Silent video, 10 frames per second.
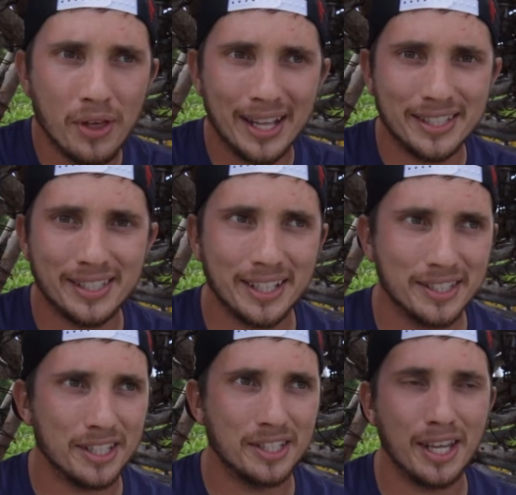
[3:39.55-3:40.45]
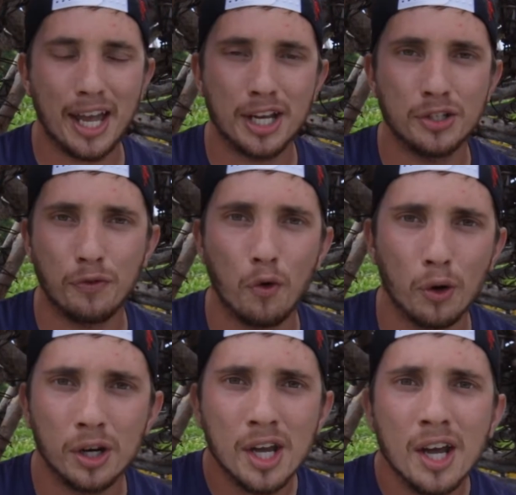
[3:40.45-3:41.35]
that sets the stage
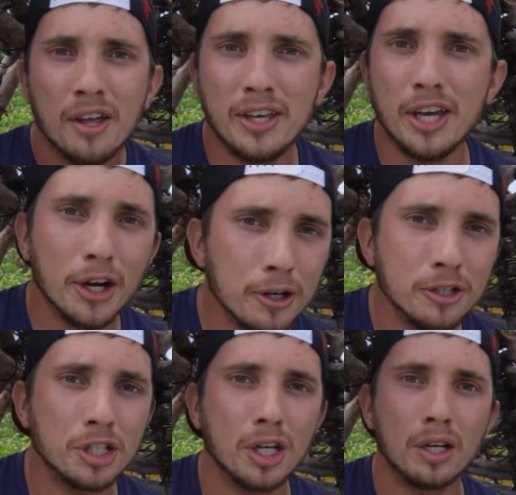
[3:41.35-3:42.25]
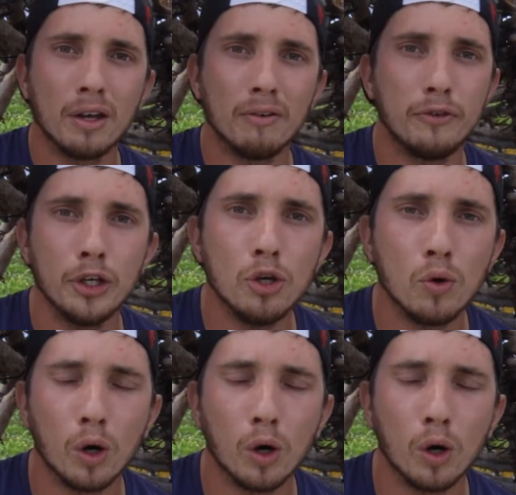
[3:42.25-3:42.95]
for the ocean view,